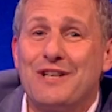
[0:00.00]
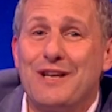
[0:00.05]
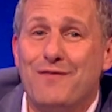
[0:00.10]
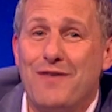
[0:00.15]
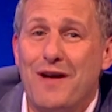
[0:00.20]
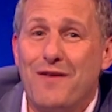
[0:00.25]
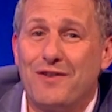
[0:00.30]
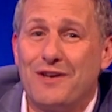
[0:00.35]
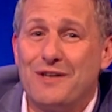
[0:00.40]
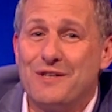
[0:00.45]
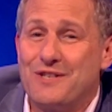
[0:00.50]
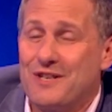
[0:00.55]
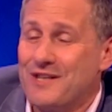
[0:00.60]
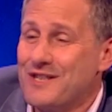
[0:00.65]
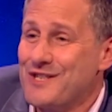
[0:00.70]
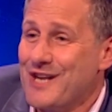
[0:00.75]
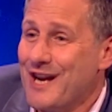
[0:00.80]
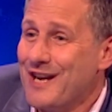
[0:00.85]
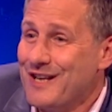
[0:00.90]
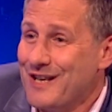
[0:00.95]
give evidence at a
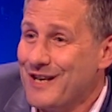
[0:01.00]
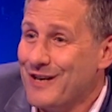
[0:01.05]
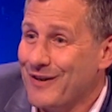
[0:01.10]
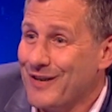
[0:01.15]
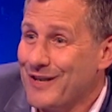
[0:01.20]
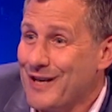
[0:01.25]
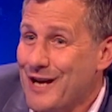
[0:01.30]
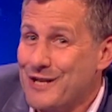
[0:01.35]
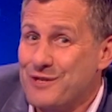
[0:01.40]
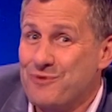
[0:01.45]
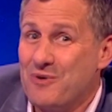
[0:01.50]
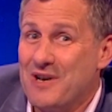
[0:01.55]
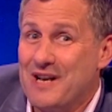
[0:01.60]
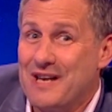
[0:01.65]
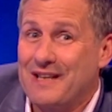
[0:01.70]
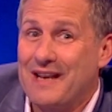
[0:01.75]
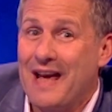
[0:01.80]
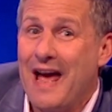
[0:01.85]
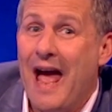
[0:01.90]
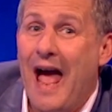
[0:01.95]
Senate hearing next
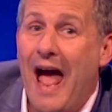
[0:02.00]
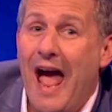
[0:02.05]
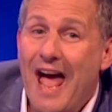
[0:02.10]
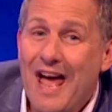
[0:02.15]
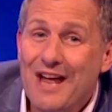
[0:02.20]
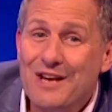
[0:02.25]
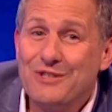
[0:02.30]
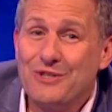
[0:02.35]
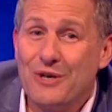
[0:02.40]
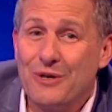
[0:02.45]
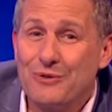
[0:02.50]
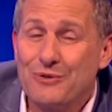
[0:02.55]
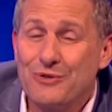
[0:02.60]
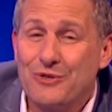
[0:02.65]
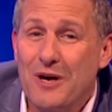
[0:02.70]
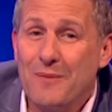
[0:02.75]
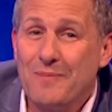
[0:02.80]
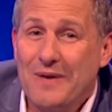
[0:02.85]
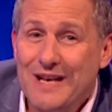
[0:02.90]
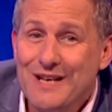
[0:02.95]
week, and Donald
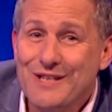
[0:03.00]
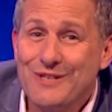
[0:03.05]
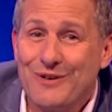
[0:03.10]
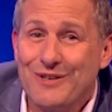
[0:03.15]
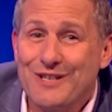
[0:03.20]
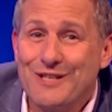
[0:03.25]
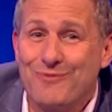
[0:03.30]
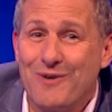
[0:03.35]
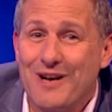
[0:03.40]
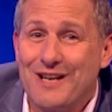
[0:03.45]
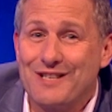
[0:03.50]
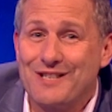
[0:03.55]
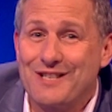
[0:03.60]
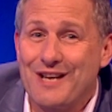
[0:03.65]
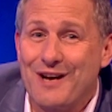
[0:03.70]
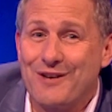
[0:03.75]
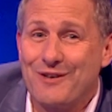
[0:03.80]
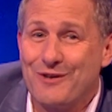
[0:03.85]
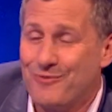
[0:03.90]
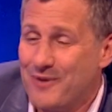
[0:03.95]
Trump is on his way to
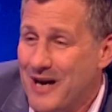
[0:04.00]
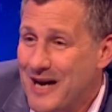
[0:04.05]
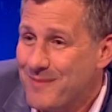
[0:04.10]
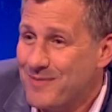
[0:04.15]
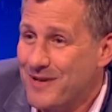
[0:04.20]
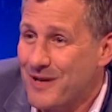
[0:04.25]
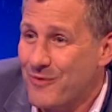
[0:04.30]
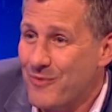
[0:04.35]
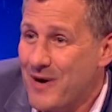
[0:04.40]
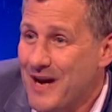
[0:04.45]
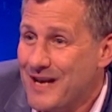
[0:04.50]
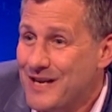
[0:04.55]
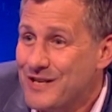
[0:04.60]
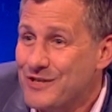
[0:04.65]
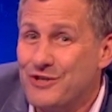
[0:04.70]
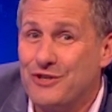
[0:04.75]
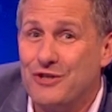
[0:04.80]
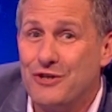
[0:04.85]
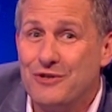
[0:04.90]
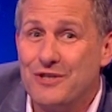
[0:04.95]
Saudi Arabia, where
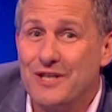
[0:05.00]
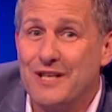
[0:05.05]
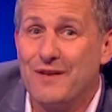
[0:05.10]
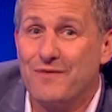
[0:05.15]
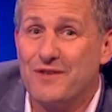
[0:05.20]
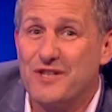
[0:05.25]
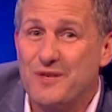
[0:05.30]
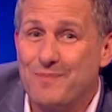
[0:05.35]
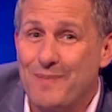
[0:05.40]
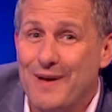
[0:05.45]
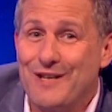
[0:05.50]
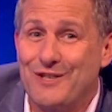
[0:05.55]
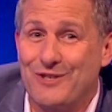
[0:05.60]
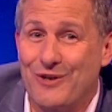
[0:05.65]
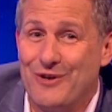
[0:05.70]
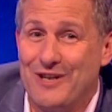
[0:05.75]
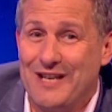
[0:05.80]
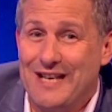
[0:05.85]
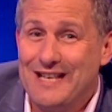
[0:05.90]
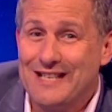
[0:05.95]
he's due to give a speech
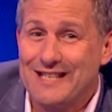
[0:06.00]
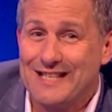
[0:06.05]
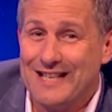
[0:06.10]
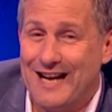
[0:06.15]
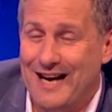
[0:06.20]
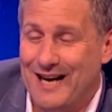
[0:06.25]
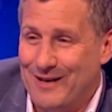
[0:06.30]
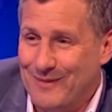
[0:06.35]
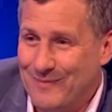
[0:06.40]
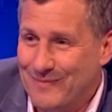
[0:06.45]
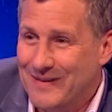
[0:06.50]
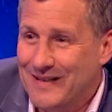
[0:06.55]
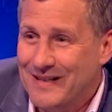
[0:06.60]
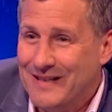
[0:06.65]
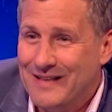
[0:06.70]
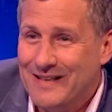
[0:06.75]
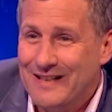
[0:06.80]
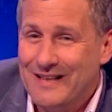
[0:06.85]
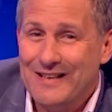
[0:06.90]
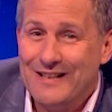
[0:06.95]
on Islam.
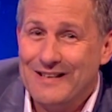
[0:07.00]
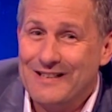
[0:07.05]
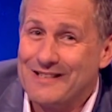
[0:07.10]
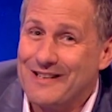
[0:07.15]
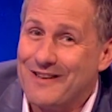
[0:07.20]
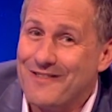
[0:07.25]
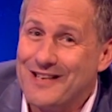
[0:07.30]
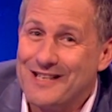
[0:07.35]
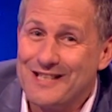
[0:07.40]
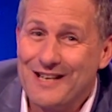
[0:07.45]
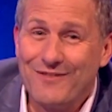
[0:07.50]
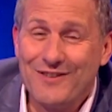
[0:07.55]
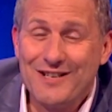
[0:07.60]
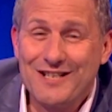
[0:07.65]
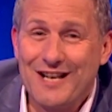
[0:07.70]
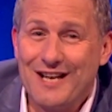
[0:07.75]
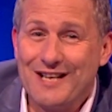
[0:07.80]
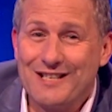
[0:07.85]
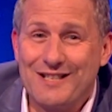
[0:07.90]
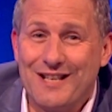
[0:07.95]
So there's every
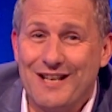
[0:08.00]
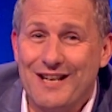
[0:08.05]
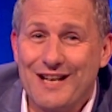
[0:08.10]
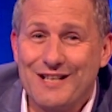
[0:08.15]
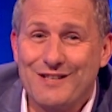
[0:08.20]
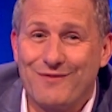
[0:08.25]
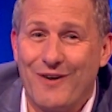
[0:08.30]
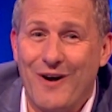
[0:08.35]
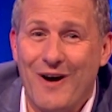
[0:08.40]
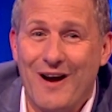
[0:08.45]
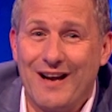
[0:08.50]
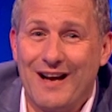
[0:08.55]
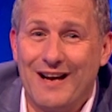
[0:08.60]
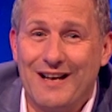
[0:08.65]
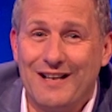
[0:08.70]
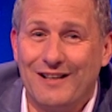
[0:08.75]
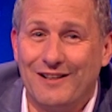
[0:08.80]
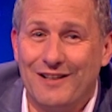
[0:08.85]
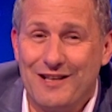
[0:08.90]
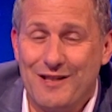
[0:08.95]
chance that next Friday
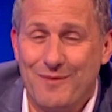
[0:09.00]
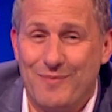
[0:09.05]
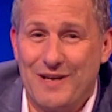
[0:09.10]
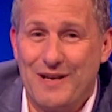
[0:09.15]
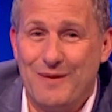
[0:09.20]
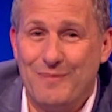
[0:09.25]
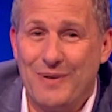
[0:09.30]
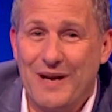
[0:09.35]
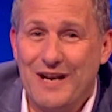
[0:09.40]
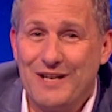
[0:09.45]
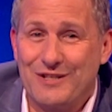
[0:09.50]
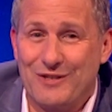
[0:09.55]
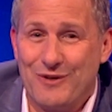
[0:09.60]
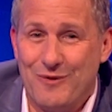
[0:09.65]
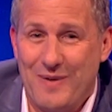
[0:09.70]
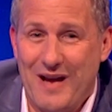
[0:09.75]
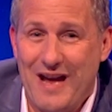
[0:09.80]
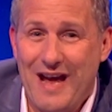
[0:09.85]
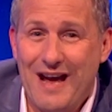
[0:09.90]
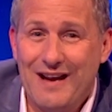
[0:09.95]
he'll either be impeached or
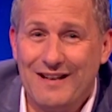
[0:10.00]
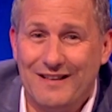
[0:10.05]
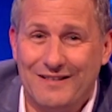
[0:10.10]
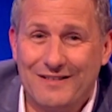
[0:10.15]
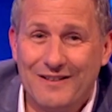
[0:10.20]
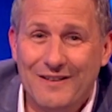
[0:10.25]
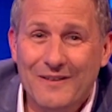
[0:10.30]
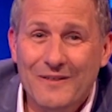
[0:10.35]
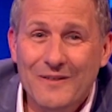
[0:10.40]
beheaded.